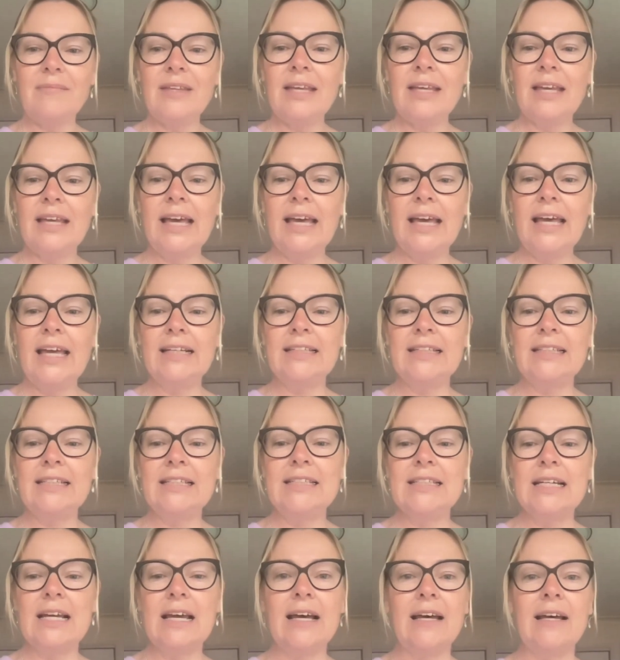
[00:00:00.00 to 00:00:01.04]

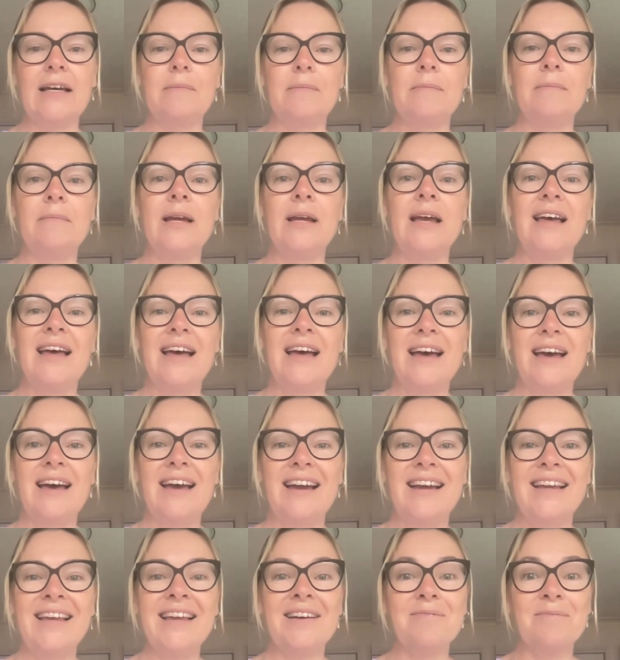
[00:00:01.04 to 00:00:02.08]
And
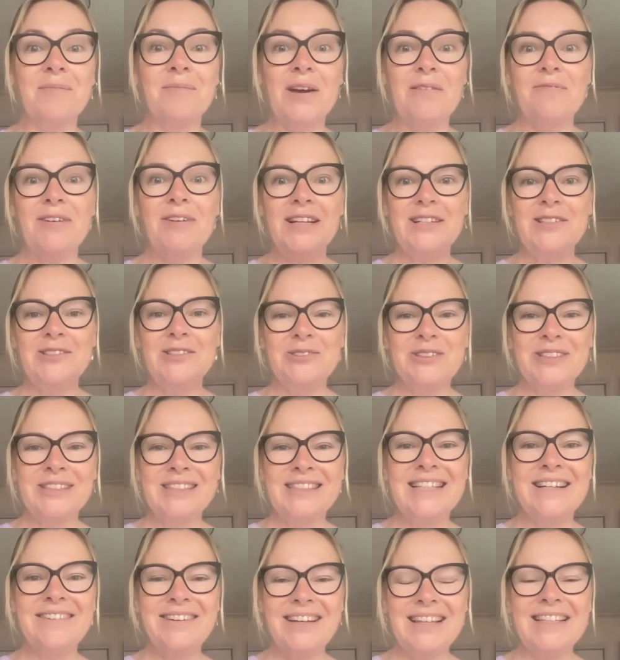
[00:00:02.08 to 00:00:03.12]
yeah, I've really enjoyed
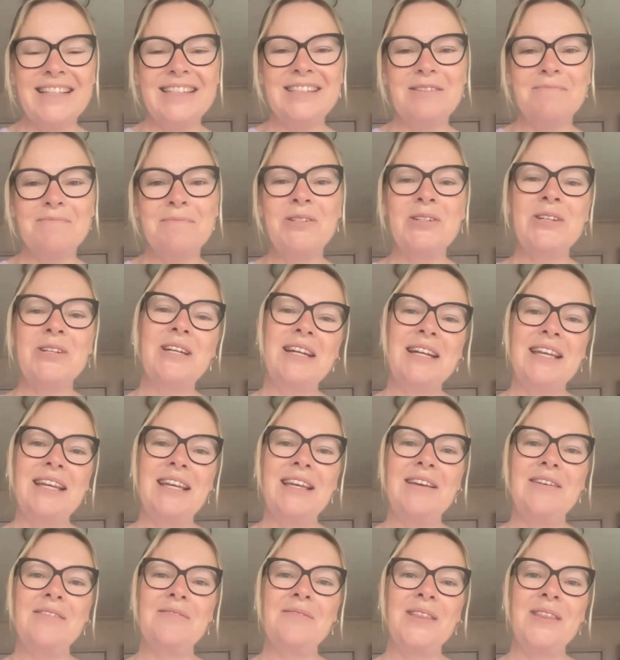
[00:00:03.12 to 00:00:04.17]
sharing this
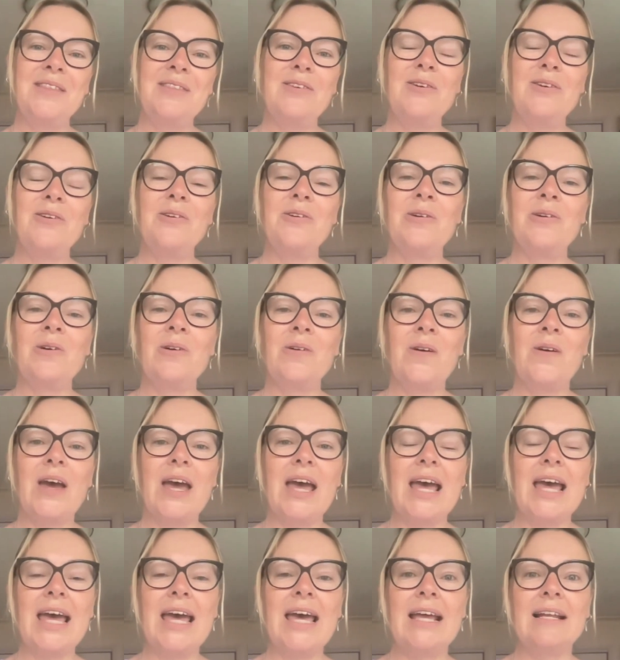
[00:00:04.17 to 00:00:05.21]
opportunity with you,
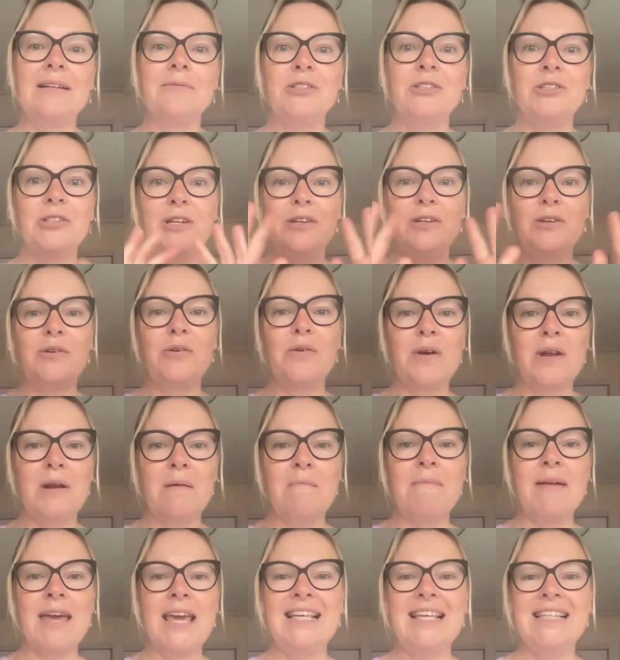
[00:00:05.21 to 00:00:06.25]
and wishing you an
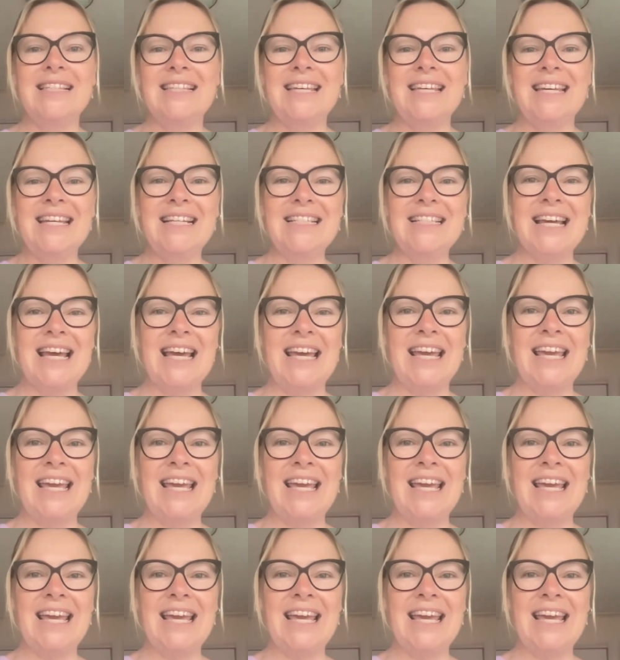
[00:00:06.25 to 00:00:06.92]
amazing day